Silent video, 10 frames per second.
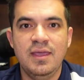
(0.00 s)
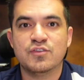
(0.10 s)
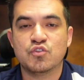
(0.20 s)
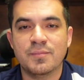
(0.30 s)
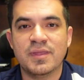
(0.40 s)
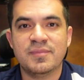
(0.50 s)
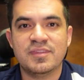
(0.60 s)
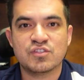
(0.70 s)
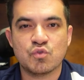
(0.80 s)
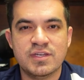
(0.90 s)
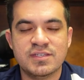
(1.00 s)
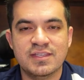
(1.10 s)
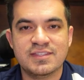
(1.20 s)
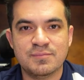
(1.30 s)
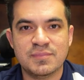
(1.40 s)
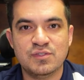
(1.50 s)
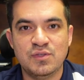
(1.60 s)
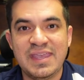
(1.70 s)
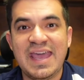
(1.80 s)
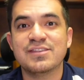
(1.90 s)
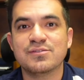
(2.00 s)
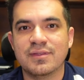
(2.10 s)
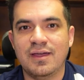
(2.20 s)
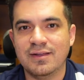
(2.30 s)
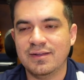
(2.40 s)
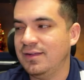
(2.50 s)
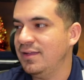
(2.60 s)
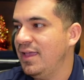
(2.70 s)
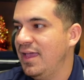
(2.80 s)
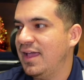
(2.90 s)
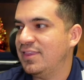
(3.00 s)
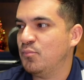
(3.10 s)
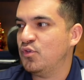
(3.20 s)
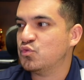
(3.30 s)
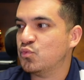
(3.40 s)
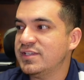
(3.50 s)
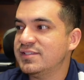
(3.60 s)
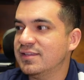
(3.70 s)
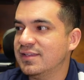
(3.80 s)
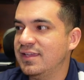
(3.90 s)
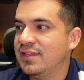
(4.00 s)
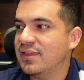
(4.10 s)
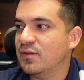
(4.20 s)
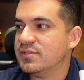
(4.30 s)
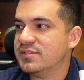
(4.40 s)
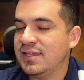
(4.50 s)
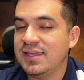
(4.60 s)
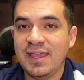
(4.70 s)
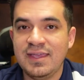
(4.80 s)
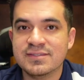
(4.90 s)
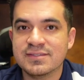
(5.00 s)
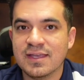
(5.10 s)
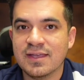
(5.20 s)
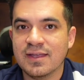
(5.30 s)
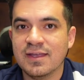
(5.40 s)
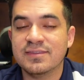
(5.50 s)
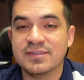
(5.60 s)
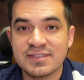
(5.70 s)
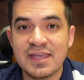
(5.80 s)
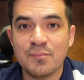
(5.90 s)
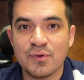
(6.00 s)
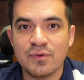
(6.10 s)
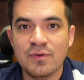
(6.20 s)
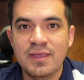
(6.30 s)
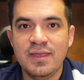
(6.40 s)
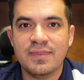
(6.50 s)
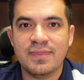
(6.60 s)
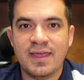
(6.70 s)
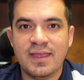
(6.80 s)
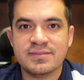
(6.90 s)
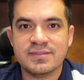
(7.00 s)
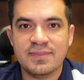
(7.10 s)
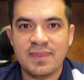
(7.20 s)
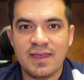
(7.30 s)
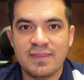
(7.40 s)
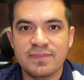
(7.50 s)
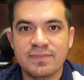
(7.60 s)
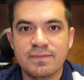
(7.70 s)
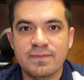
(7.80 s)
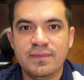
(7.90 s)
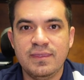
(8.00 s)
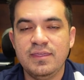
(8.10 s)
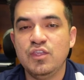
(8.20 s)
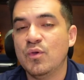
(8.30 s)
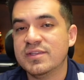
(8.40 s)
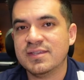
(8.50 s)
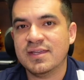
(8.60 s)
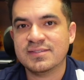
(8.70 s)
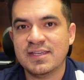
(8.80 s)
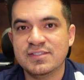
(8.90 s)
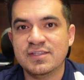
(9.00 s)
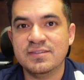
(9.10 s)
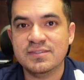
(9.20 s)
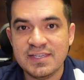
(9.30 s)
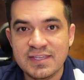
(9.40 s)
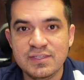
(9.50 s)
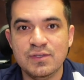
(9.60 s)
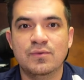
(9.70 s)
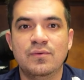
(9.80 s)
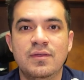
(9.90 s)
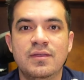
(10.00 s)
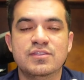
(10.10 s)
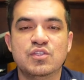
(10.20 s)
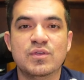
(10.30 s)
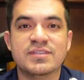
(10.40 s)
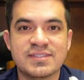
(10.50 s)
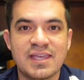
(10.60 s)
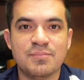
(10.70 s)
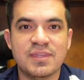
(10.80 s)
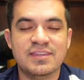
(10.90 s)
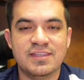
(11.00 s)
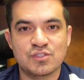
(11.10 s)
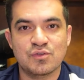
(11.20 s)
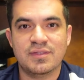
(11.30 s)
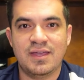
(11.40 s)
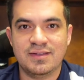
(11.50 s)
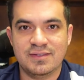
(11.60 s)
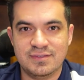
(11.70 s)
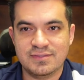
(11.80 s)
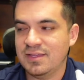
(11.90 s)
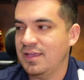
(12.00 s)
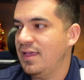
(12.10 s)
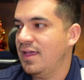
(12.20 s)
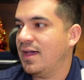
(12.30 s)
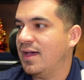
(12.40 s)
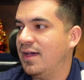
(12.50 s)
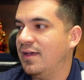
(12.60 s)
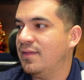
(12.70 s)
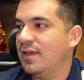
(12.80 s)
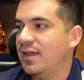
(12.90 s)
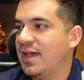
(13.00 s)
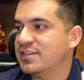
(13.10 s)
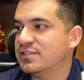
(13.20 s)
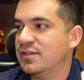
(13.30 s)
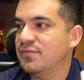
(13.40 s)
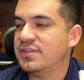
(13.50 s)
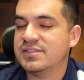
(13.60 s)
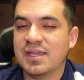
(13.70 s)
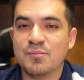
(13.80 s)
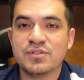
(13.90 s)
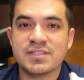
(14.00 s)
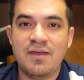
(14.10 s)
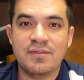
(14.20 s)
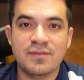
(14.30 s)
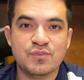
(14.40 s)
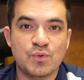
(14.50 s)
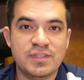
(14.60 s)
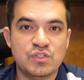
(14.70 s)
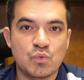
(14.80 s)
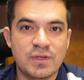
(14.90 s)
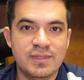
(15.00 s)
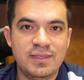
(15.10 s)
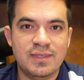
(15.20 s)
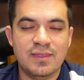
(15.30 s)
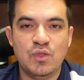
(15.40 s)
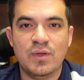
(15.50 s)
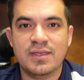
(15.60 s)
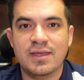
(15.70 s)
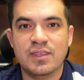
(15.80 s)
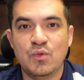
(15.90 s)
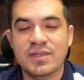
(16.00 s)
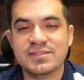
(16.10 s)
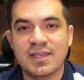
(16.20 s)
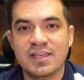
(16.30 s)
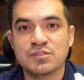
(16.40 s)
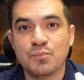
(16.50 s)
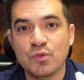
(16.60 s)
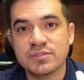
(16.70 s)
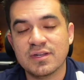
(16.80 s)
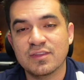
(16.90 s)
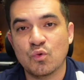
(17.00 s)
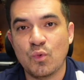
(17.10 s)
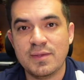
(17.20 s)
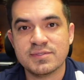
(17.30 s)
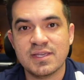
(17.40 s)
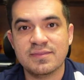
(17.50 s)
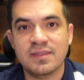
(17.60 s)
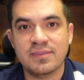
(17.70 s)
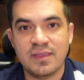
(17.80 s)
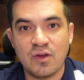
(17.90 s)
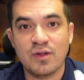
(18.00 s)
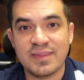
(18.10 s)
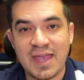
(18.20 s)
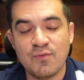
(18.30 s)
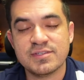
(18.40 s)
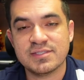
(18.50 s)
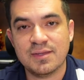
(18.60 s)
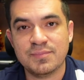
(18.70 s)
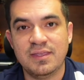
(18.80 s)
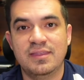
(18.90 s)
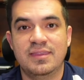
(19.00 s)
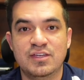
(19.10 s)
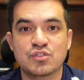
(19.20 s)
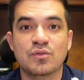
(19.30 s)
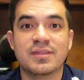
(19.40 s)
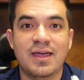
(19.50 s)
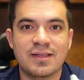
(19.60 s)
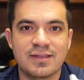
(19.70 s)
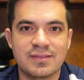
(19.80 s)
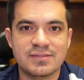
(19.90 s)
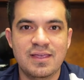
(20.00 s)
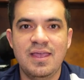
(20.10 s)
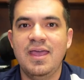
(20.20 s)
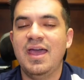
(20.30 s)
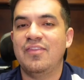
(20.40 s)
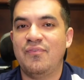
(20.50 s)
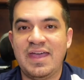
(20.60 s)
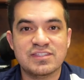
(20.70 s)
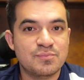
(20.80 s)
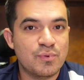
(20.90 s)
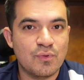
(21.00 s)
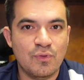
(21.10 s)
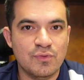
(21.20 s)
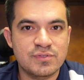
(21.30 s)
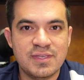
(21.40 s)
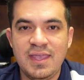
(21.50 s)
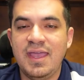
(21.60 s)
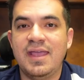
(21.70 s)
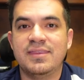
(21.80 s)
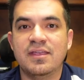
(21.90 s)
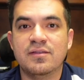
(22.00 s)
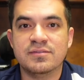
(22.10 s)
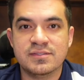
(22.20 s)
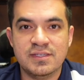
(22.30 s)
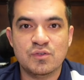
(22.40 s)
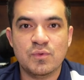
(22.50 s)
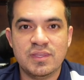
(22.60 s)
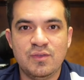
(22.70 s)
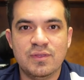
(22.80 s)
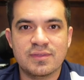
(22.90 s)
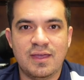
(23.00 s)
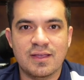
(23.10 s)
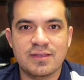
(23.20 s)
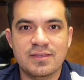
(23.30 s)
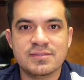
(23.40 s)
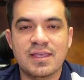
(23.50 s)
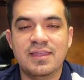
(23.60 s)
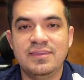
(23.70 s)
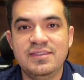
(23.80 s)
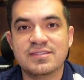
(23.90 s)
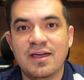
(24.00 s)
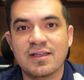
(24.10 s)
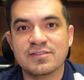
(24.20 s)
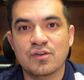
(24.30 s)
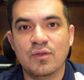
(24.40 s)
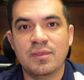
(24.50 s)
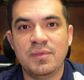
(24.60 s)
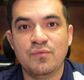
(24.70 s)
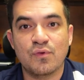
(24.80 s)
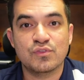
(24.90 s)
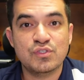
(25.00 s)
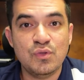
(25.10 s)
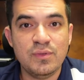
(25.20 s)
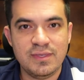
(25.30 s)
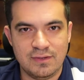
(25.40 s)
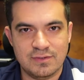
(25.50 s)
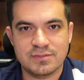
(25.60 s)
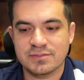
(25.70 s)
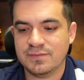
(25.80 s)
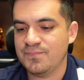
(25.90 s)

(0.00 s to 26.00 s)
Trump administration attempted to cancel DACA. And most recently, there was a case in December that said that the USCIS has to continue to accept initial DACAs. As of December 7th of 2020, USCIS posted on their website that they are now accepting initial DACAs, advanced paroles, and they continue renewing DACAs, and these DACAs are going to be for 2 years.